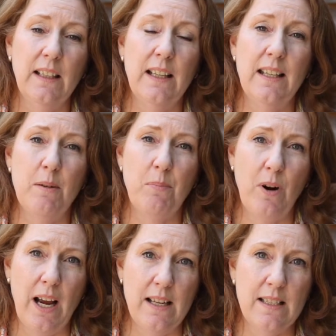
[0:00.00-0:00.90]
in their
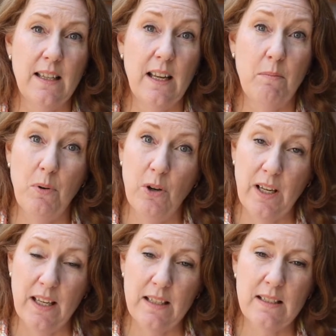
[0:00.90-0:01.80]
brains and their
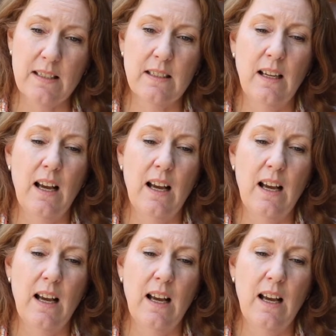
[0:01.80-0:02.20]
bodies